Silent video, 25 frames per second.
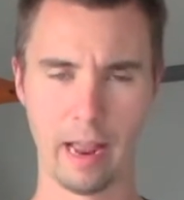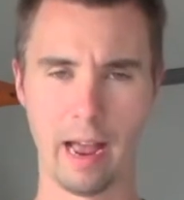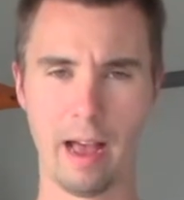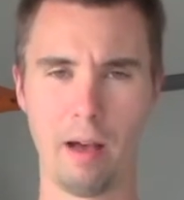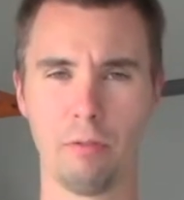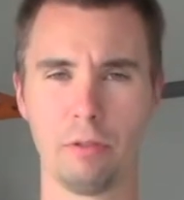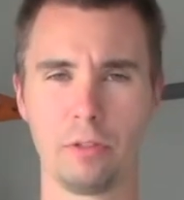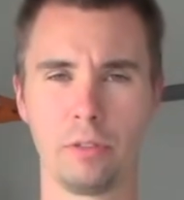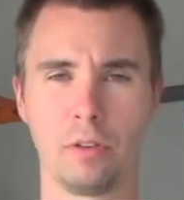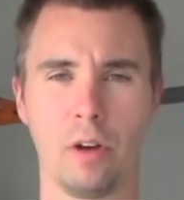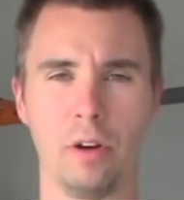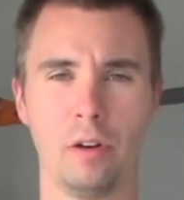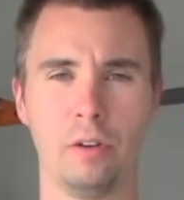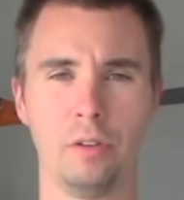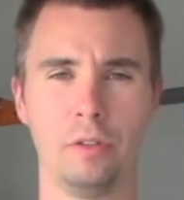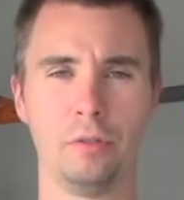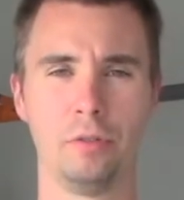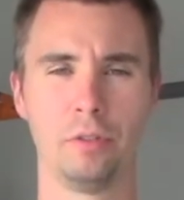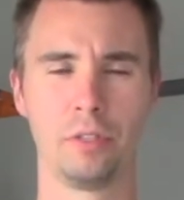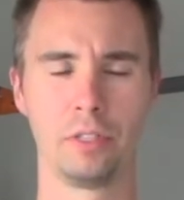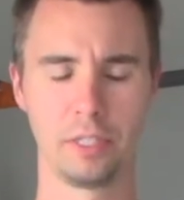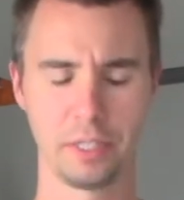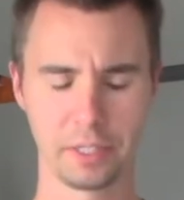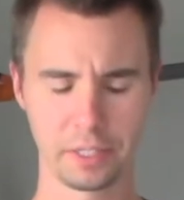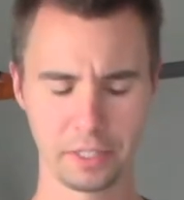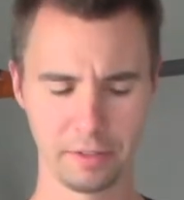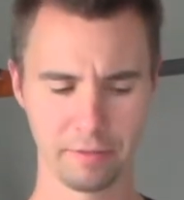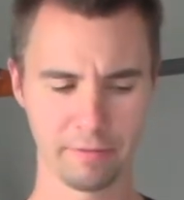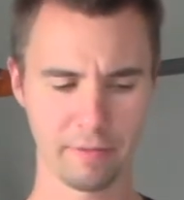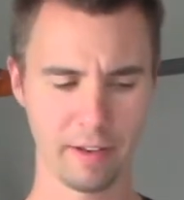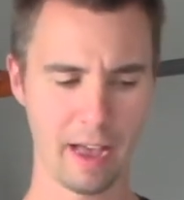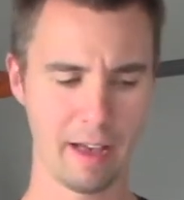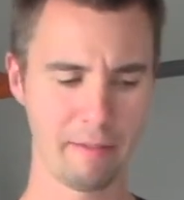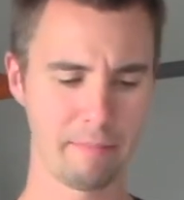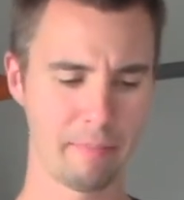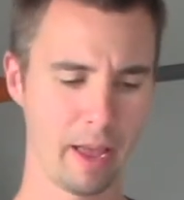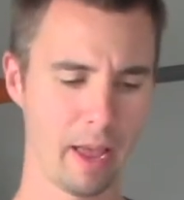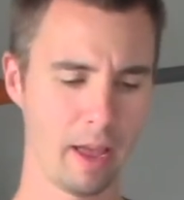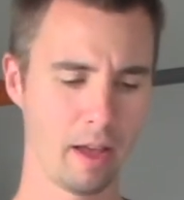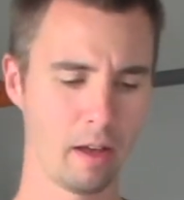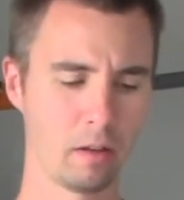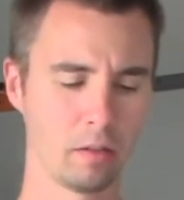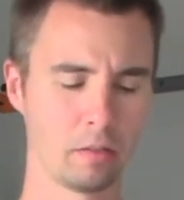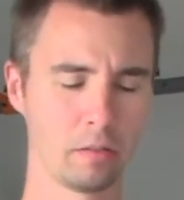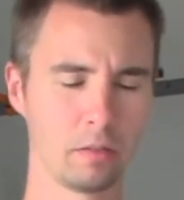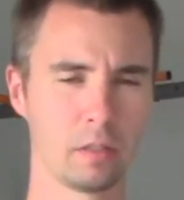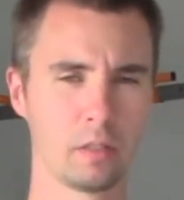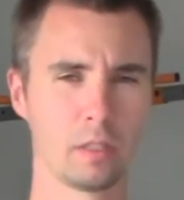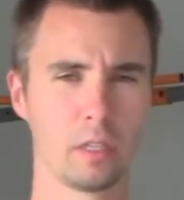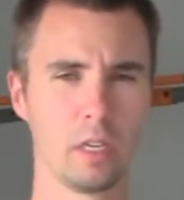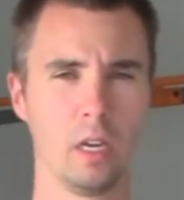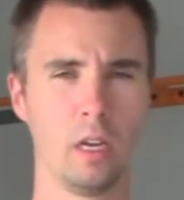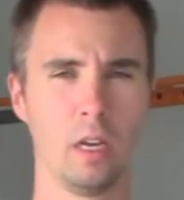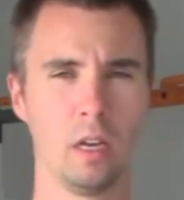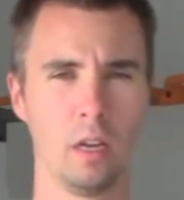I was going to do 65 pounds